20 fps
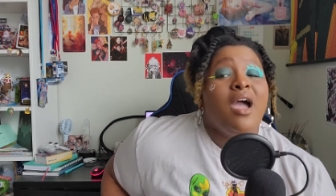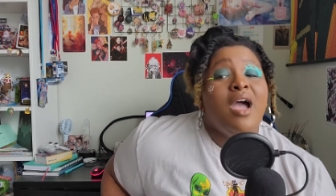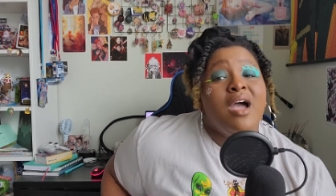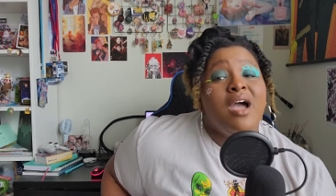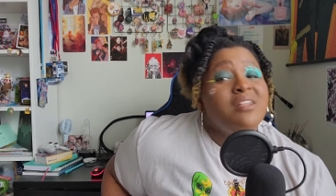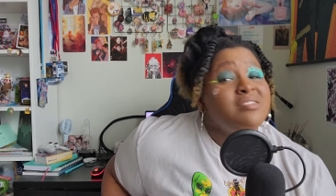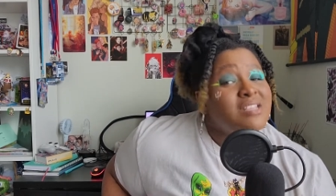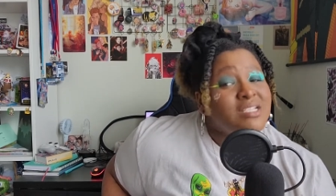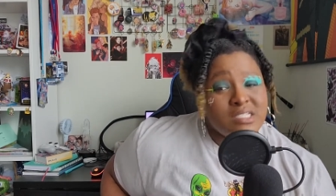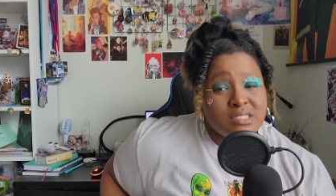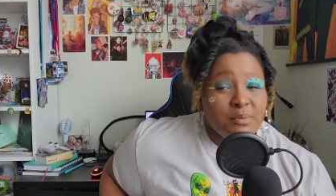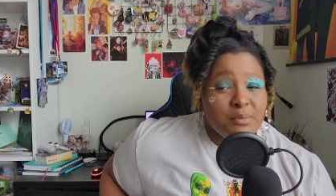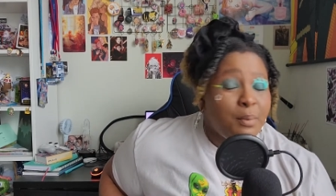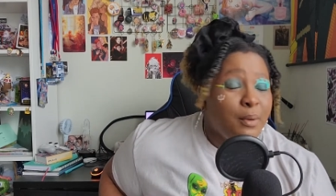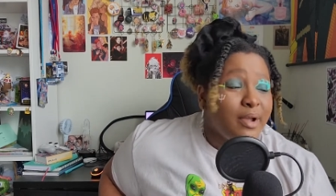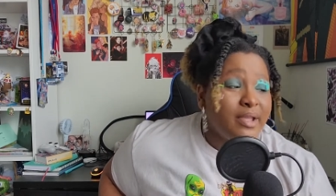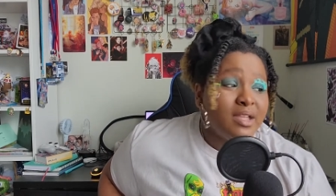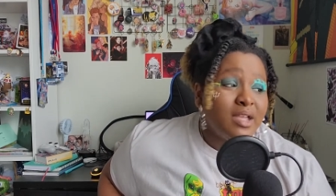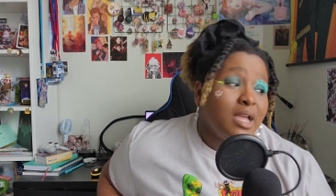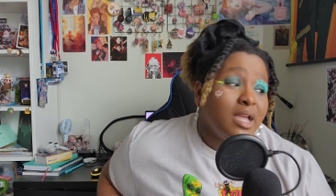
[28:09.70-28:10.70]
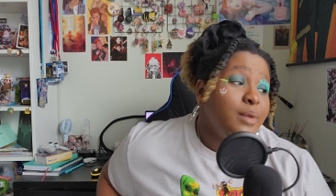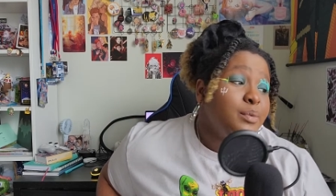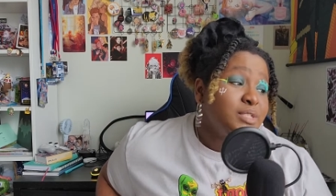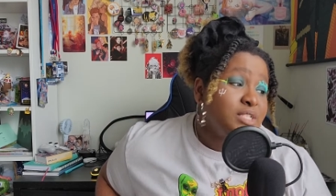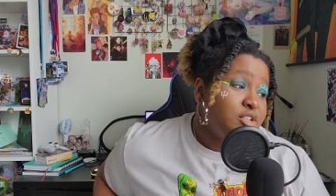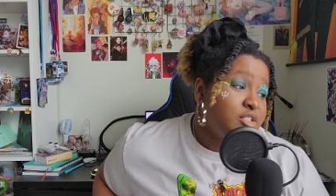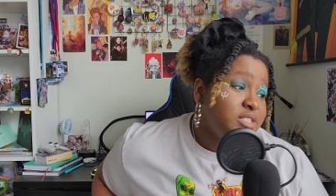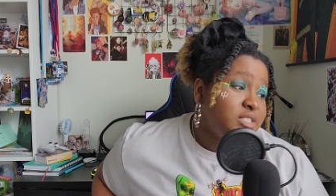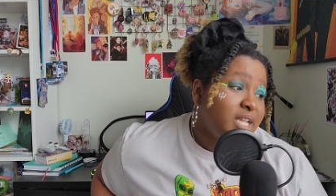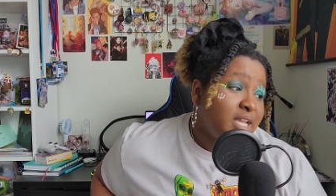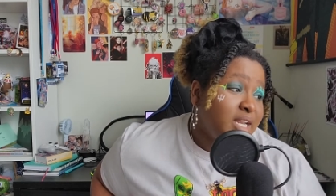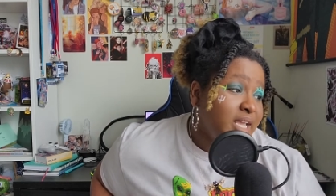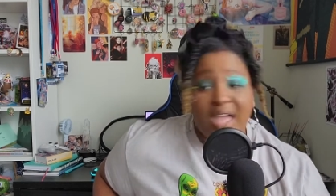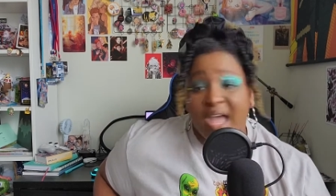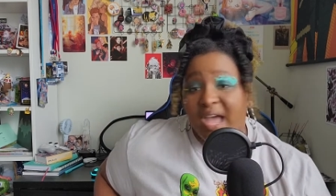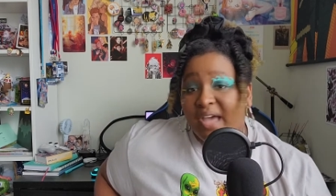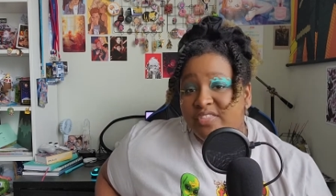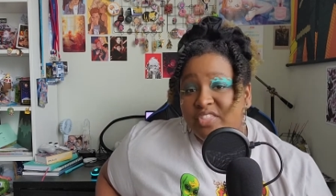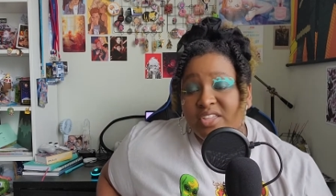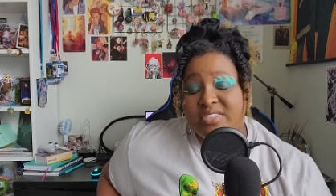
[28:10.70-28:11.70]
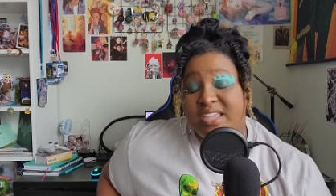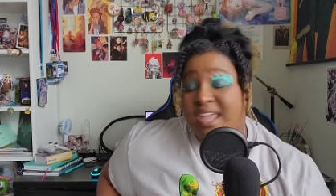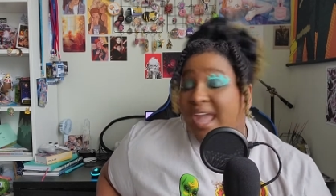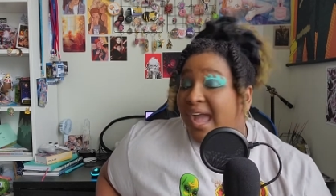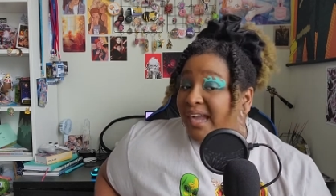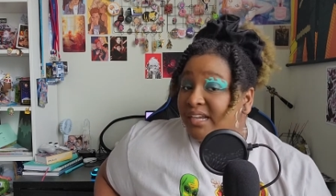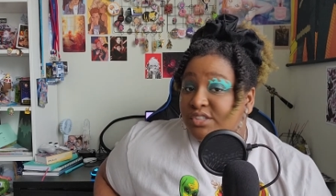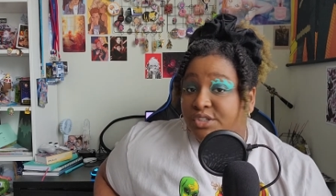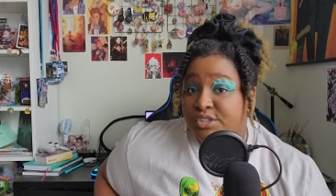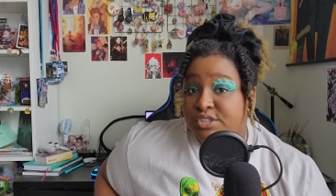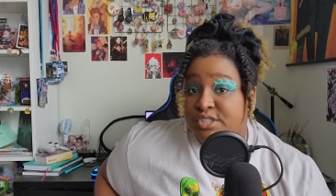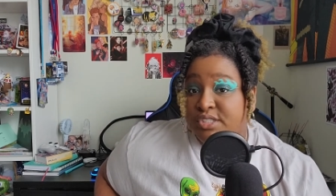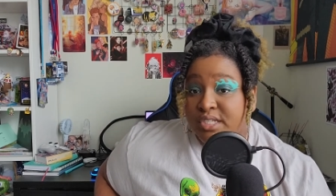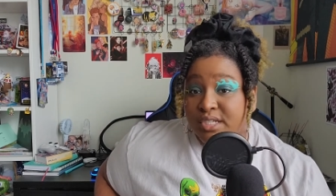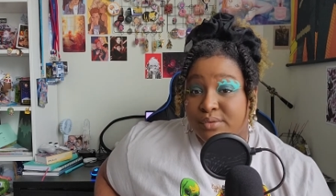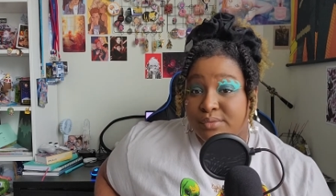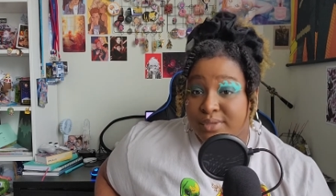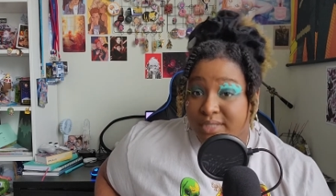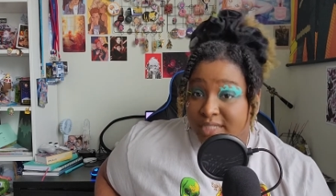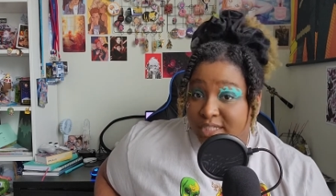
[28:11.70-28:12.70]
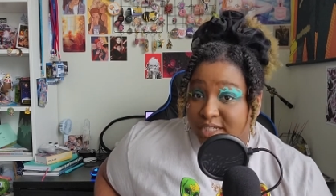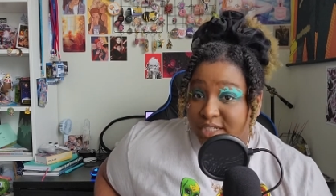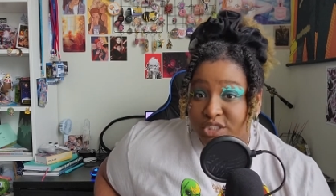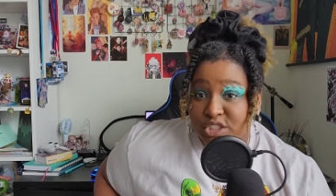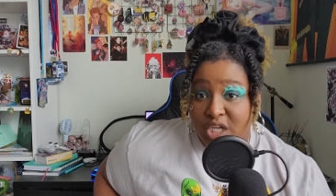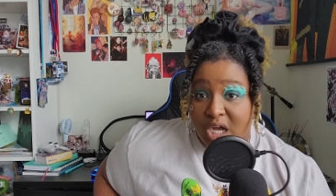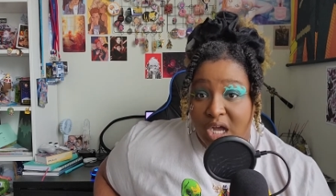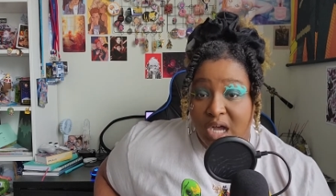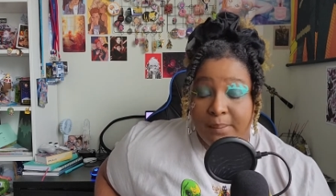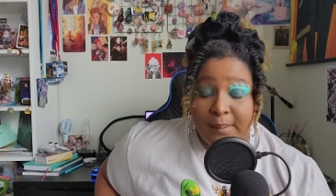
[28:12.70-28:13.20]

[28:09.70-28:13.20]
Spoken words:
that's not the point. It was entertaining. I think the actors did a really good job.